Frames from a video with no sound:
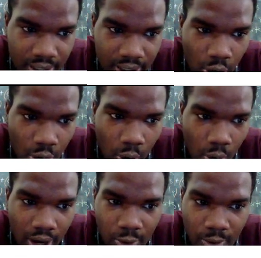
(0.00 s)
or a
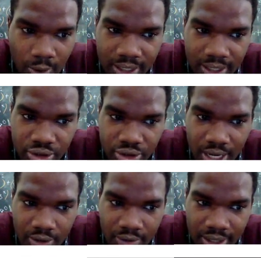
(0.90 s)
right
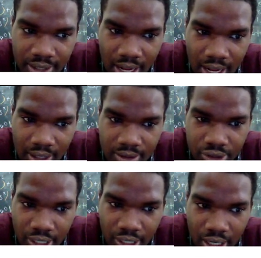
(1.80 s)
angle
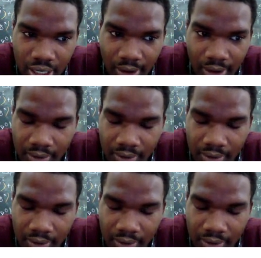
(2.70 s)
triangle wrapped around a